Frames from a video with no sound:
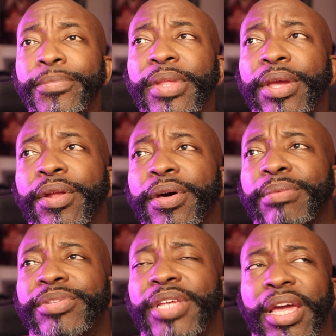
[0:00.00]
You know what
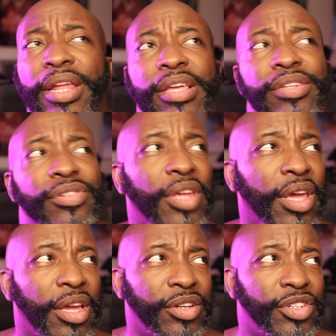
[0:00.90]
I'm saying? His
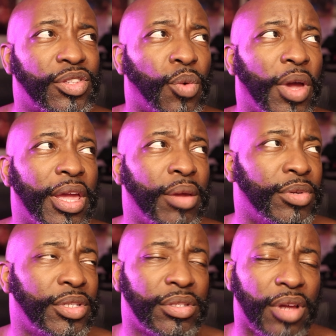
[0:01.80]
just the way he
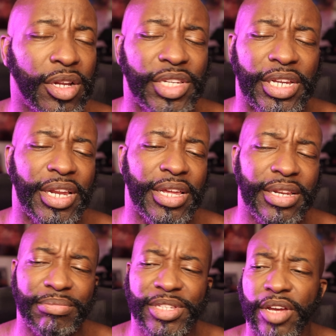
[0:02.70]
was articulating
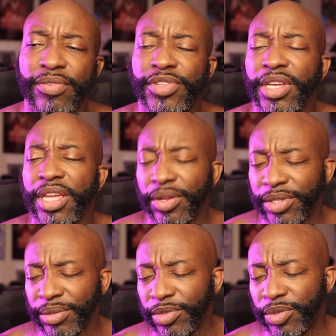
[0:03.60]
himself to
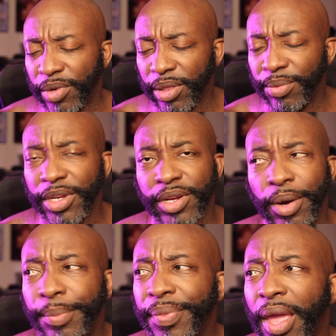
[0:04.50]
Kelton was really, really
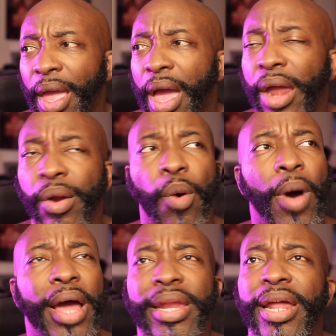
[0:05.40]
dope. I don't know
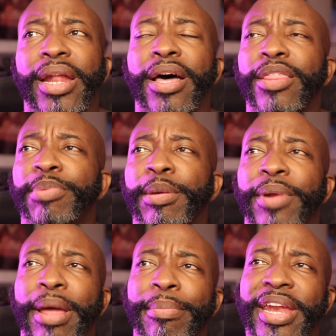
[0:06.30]
why none of the other people
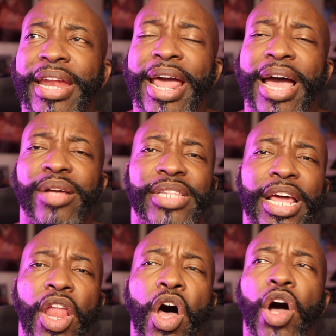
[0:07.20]
that have been in that house that
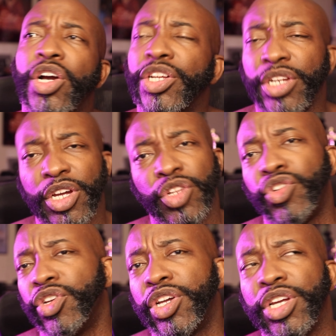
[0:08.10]
long
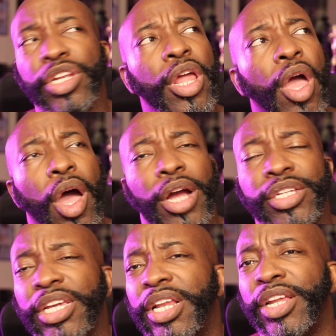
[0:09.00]
couldn't
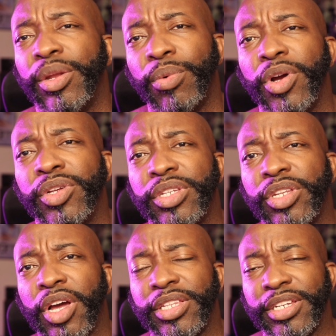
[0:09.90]
articulate the words to
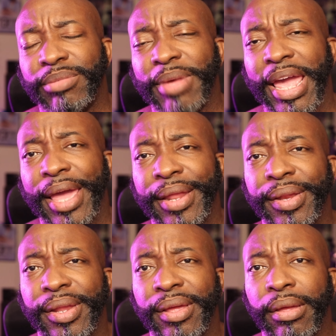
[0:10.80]
talk to this man.
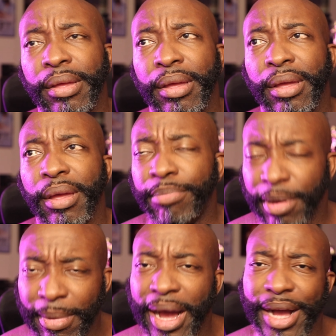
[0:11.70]

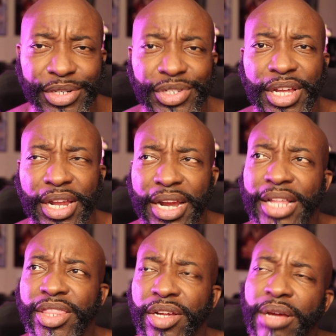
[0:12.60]
But Maj did, and
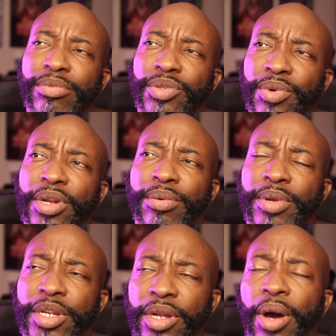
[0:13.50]
I thought that was really,
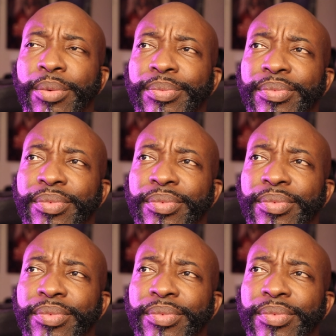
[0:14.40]
really dope.